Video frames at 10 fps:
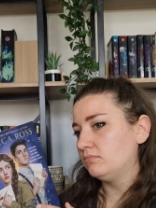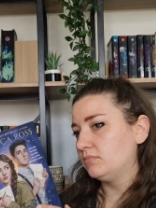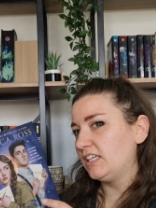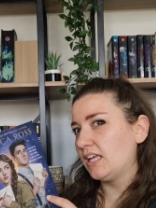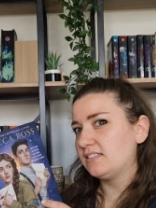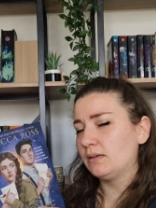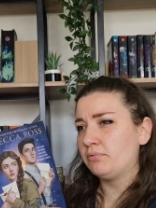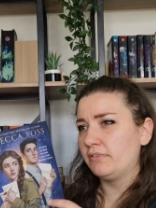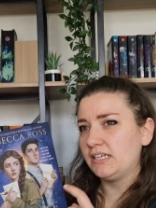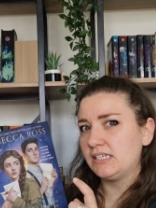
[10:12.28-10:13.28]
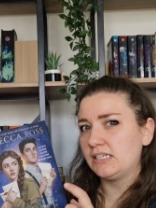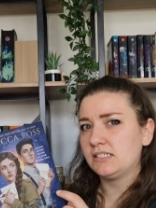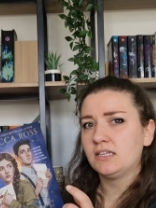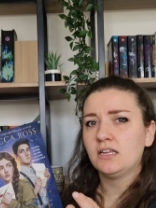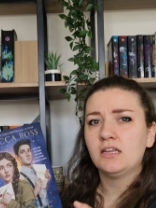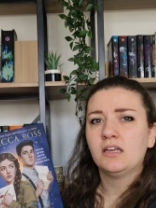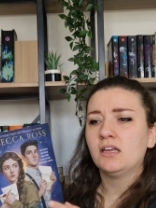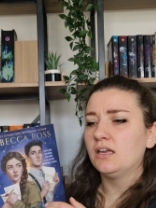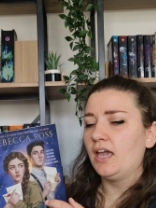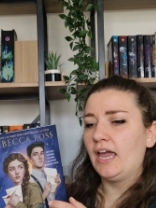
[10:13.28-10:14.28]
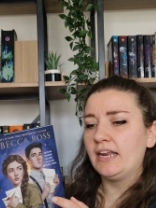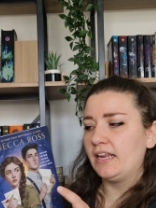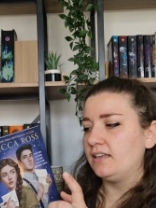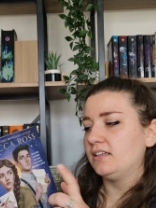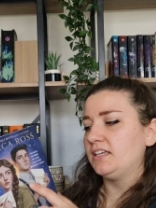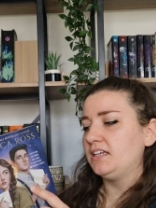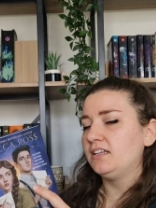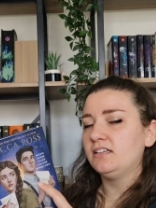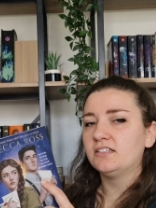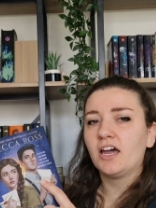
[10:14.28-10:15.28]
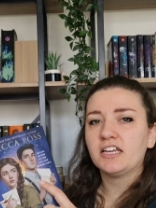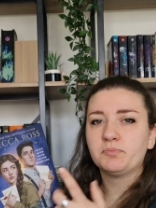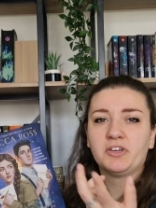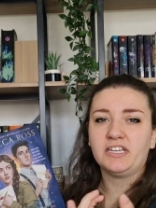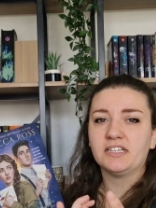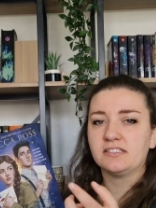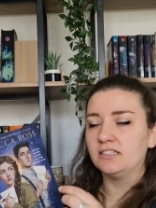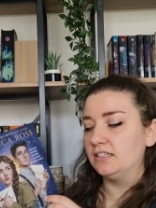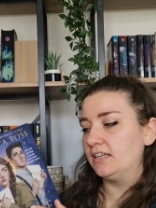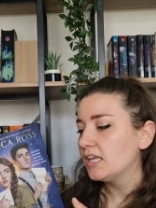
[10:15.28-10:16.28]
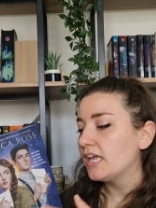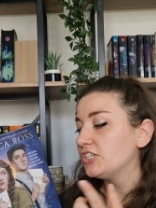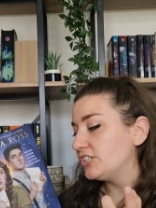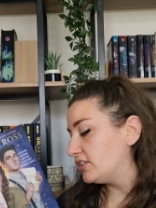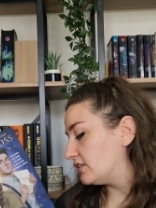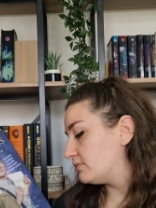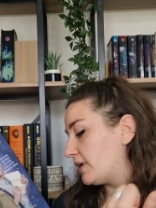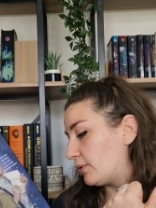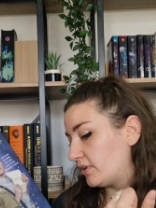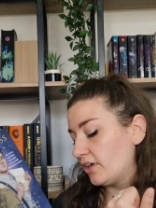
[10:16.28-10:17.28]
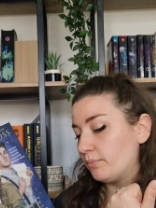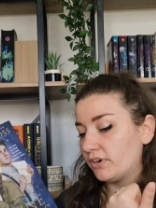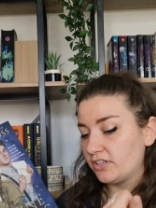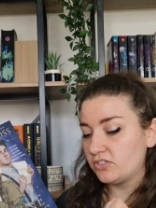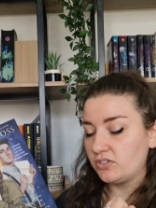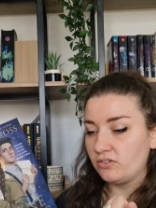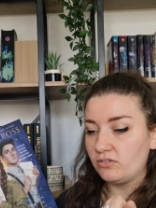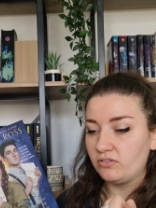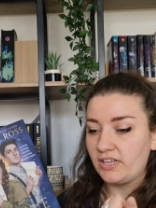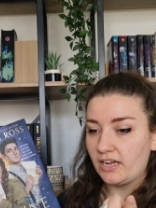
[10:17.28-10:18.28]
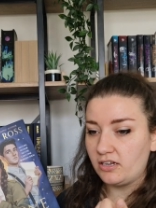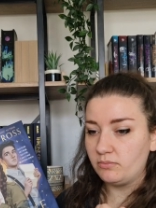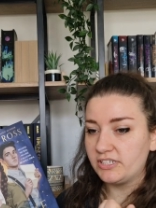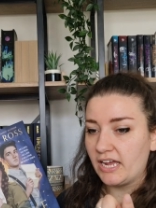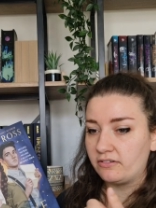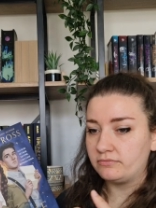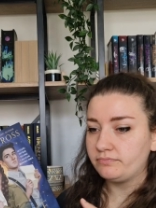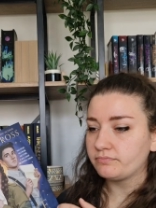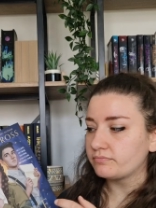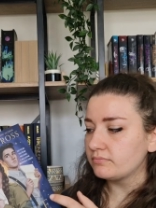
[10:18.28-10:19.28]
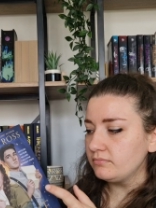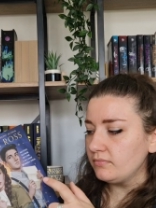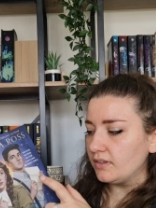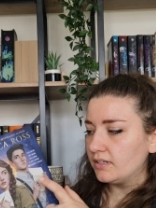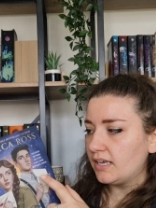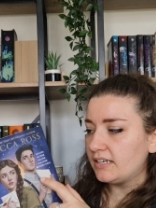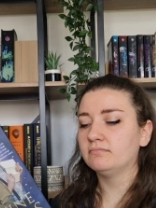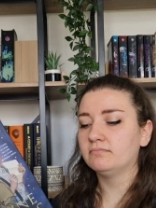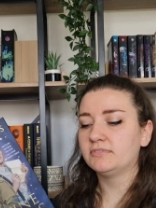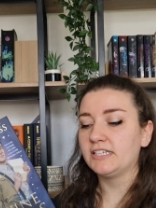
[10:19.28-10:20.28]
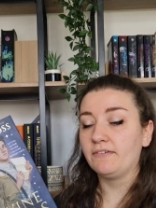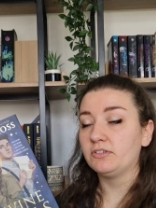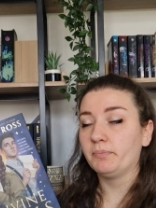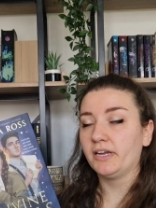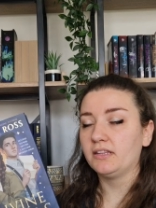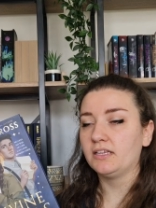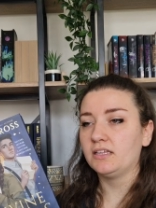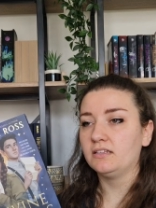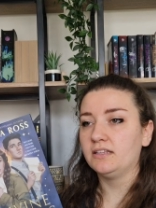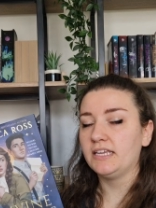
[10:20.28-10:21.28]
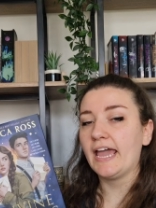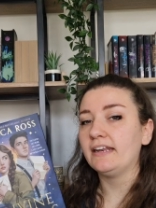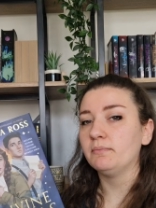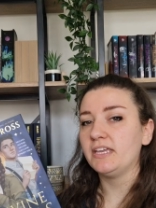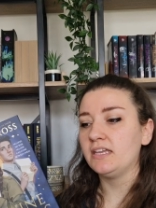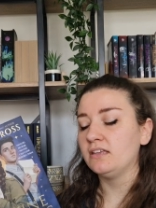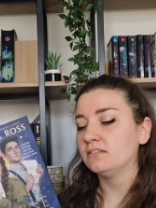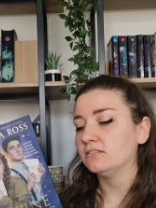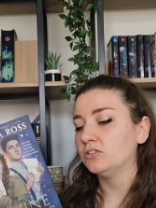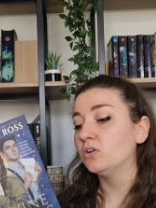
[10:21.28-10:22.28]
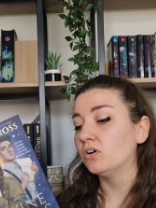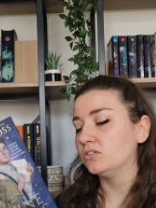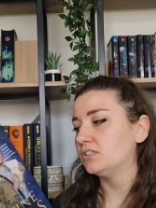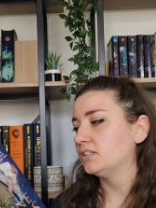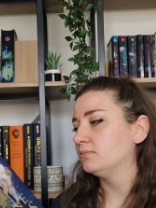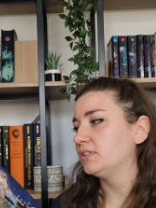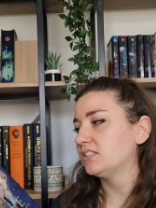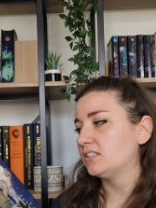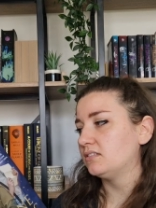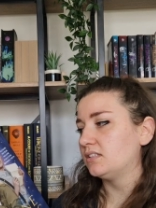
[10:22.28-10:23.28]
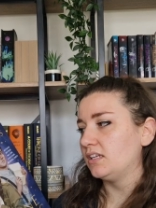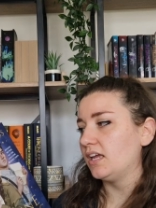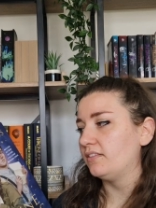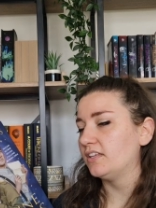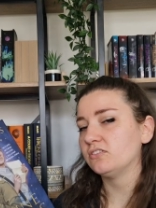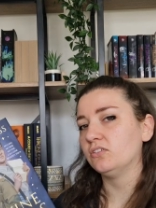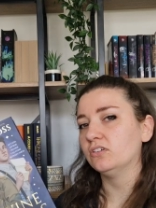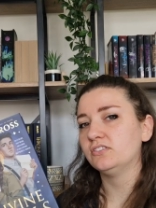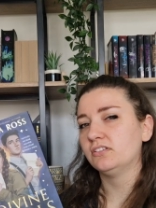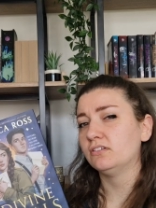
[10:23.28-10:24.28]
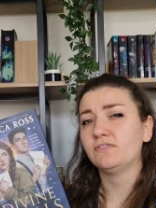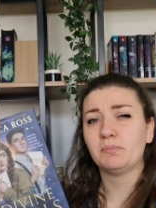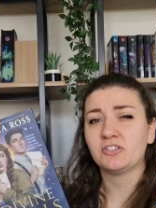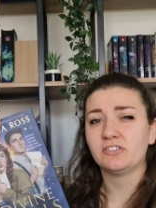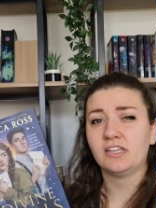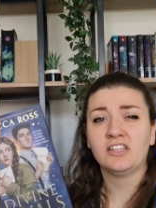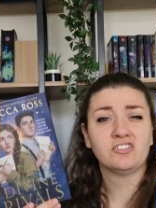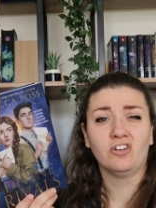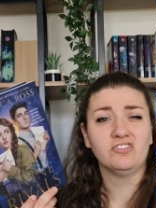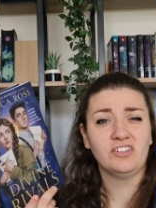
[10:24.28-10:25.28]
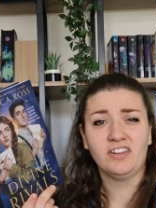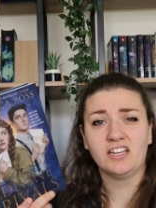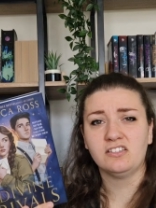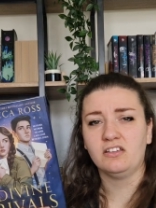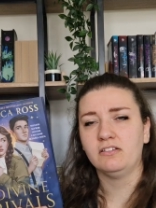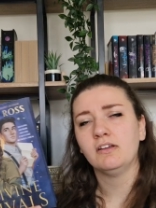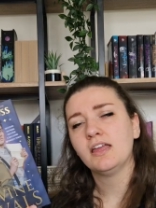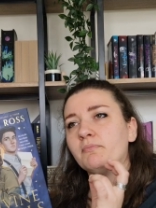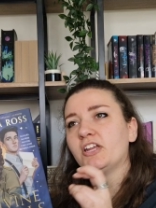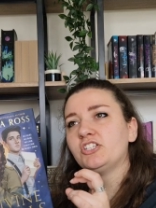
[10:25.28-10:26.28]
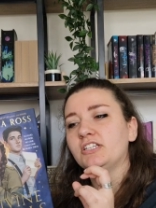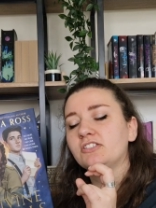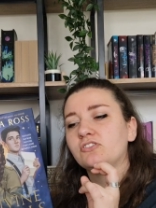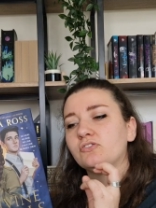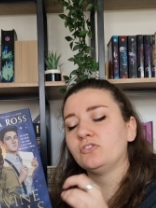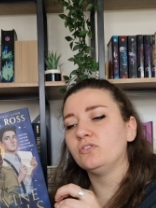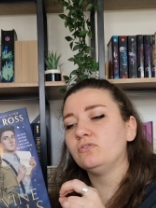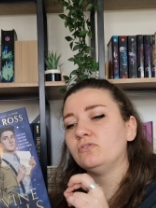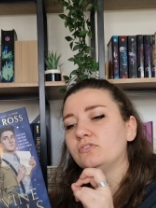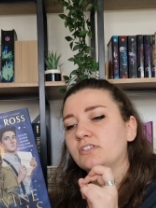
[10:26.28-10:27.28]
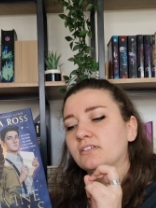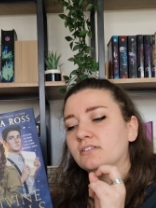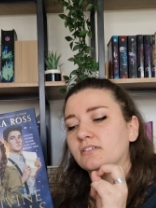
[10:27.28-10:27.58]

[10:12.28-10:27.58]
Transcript: they get separated and then he dies but he doesn't she goes back with her brother to their hometown and saved by the the enemy god because yeah, there's gods. I don't know if I mentioned that. There's gods in there too. The magic is just used